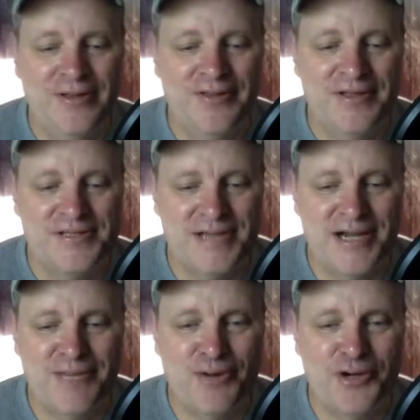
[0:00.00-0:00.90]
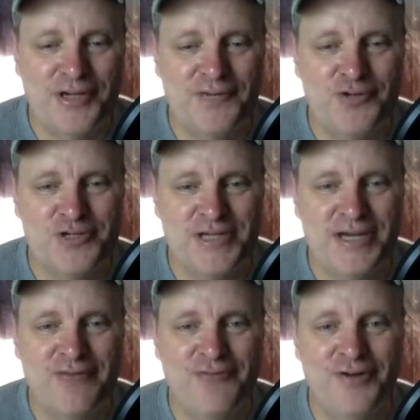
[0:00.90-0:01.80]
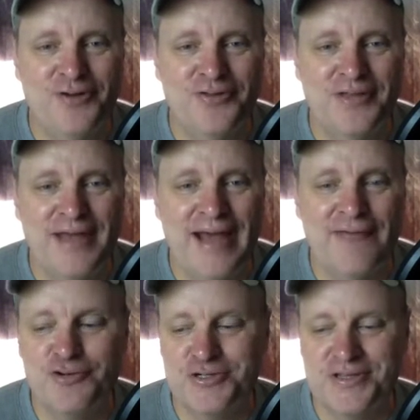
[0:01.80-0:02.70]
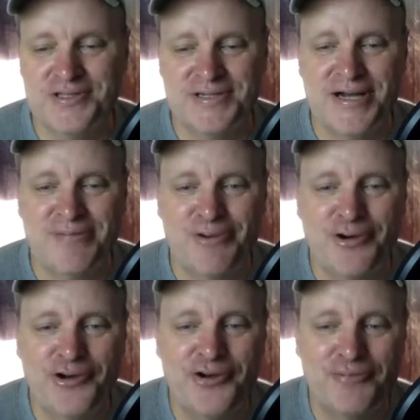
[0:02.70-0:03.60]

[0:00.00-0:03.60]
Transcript: The stock market, if you just kind of follow the averages of the stock market,